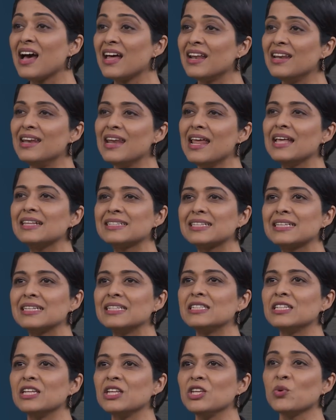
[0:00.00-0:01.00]
Let's
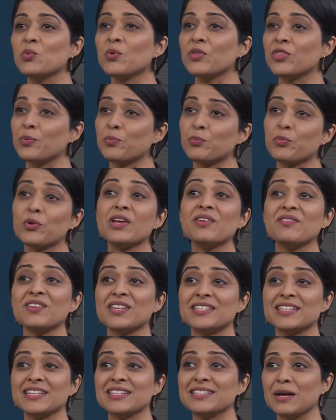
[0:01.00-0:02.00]
continue with the
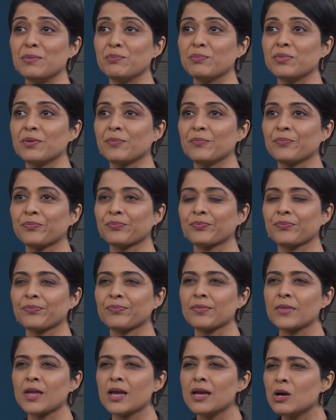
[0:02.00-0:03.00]
previous example.
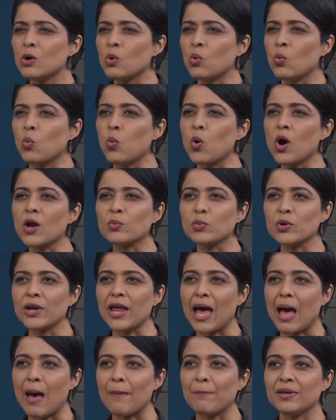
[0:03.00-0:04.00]
What would
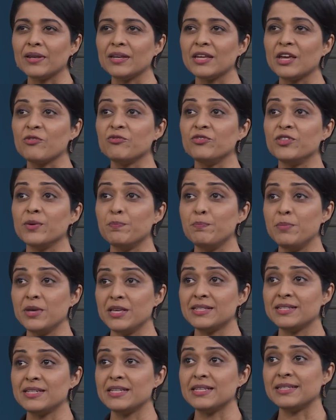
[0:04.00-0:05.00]
happen if the
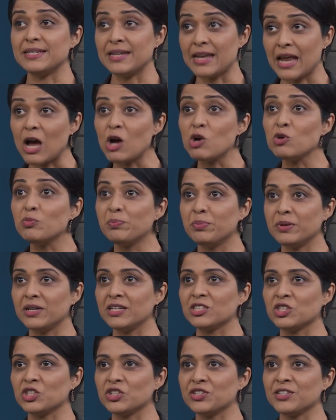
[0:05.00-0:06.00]
business now
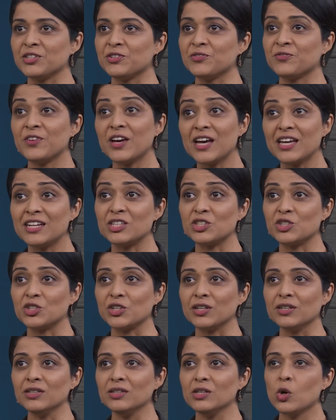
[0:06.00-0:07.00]
purchases
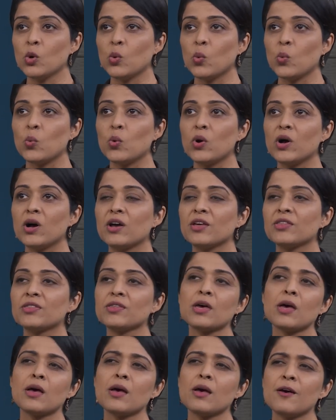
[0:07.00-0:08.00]
furniture worth
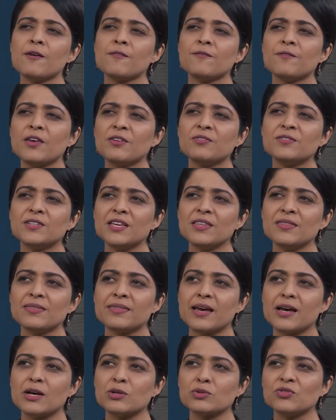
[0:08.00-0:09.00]

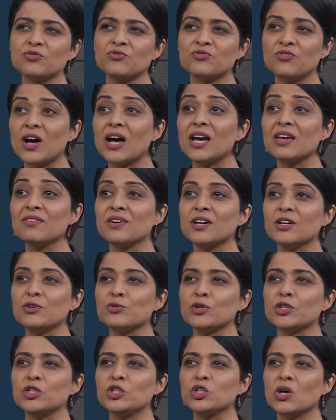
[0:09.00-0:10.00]

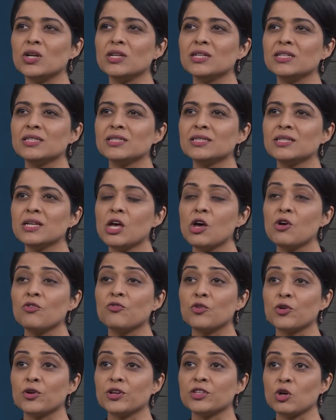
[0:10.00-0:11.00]
$15,500
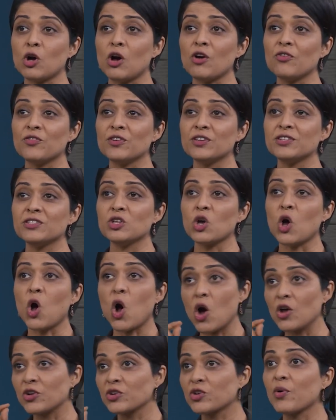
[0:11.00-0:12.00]
for its office
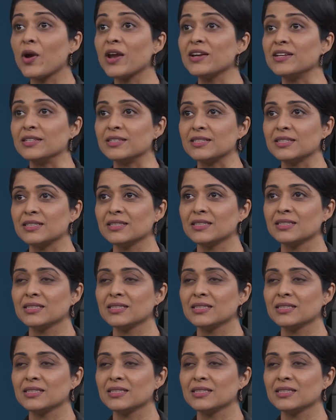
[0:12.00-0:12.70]
on credit